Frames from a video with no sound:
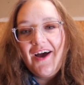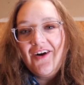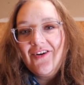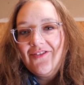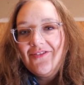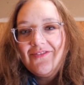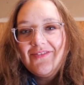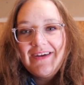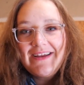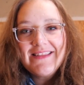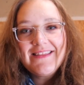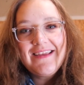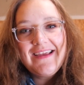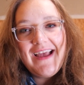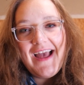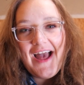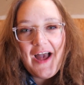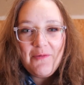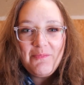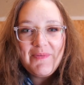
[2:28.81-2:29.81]
a
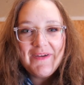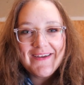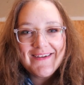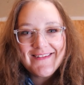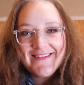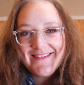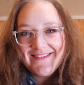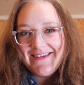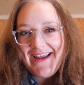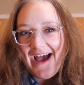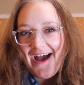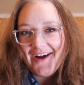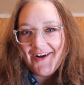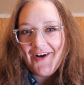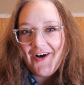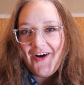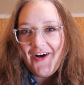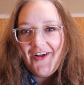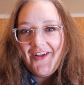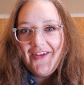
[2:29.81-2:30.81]
really epic snack
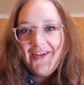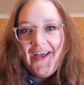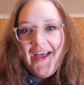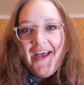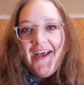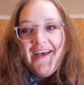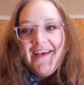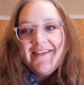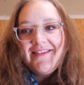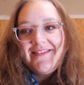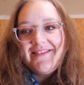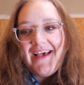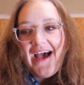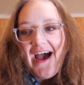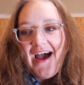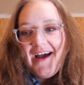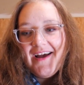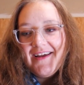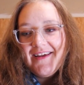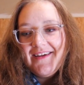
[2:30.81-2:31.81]
haul.
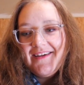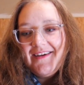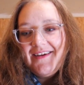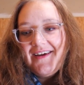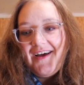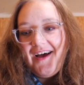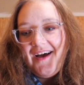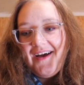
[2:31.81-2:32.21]
Zach,